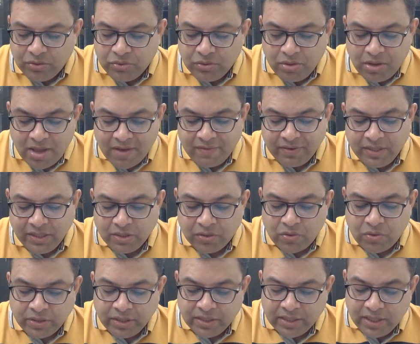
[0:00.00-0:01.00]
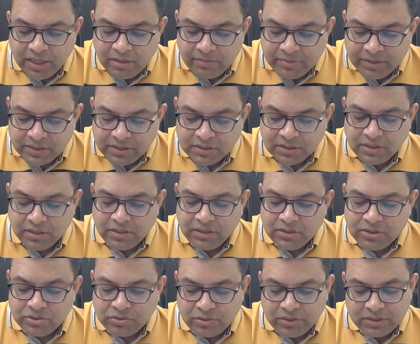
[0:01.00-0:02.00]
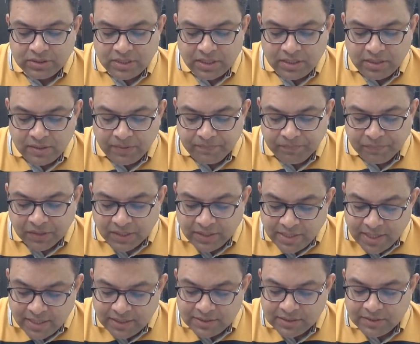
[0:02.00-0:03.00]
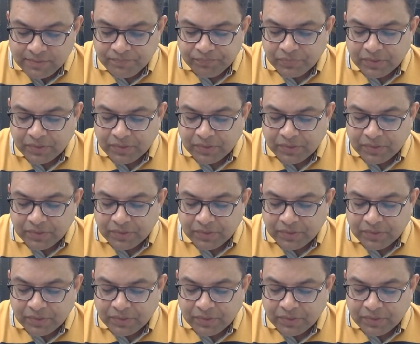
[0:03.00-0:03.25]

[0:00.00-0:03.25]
do you have any chronic ailments? So he said, yes.